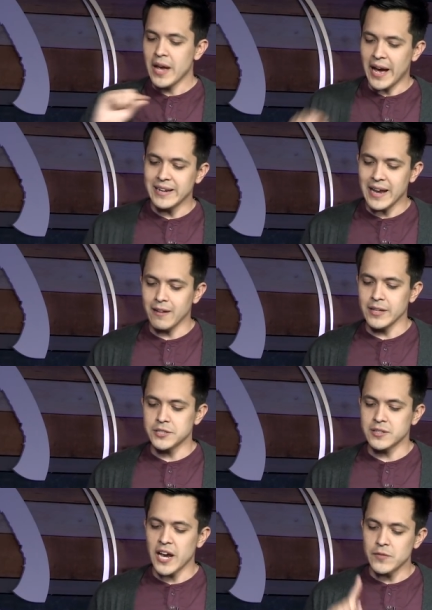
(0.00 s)
And now
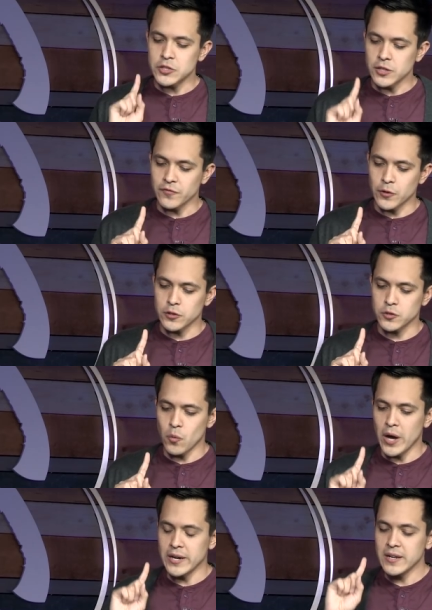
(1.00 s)
let's dive into the first
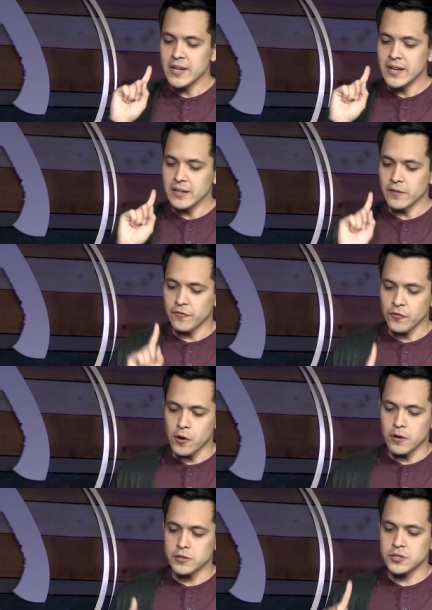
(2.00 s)
one. The
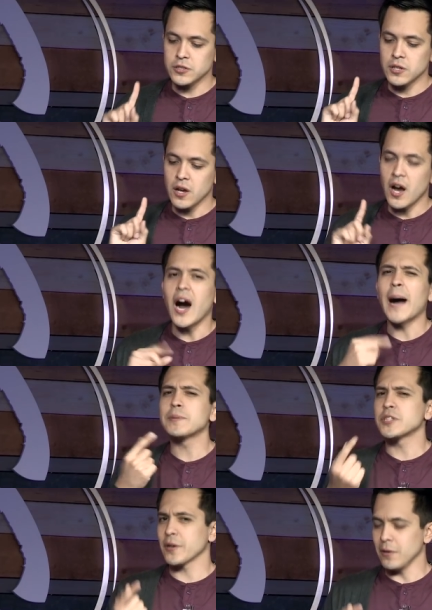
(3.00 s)
first
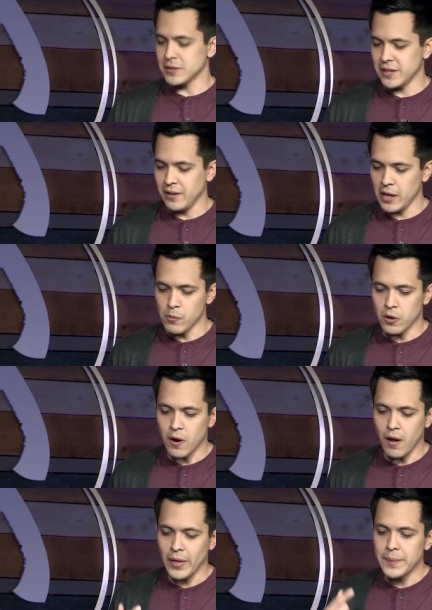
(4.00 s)
obstacle to healing, we'll
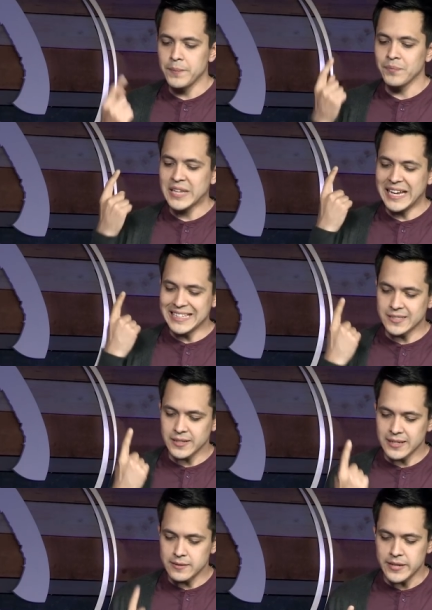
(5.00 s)
call it, is
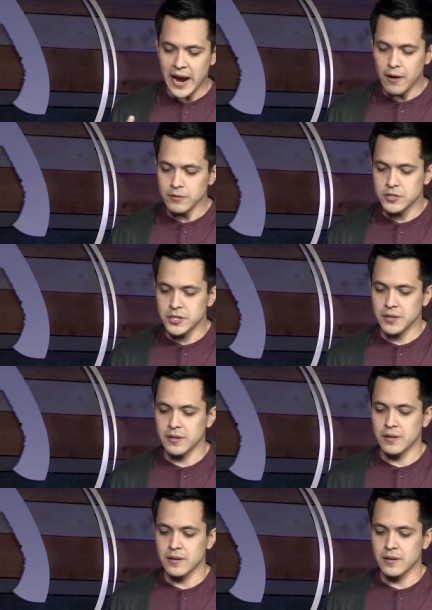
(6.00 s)
doubt.